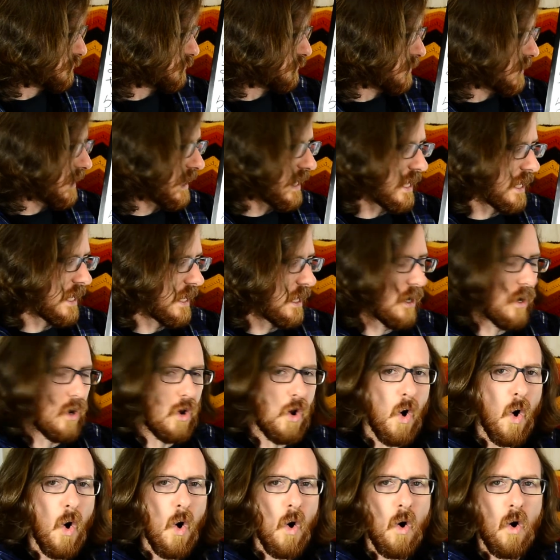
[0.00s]
le,
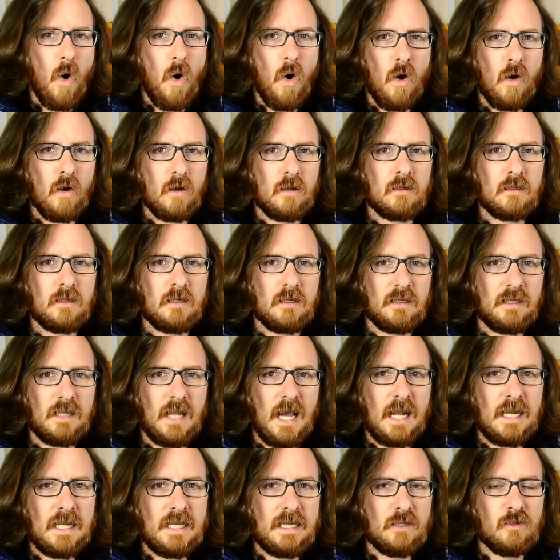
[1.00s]
lo. La,
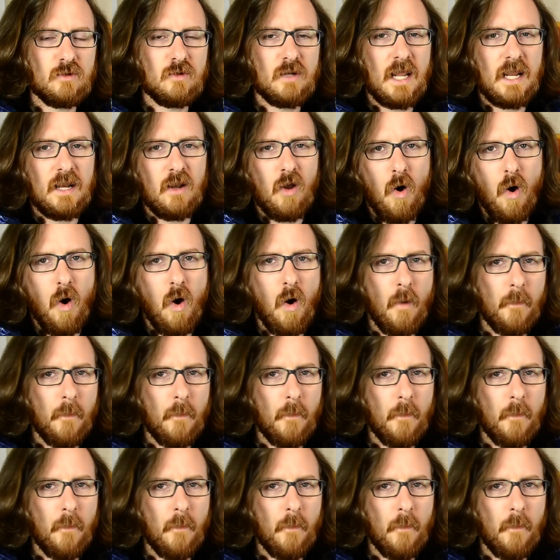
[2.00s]
li, lu, le, lo.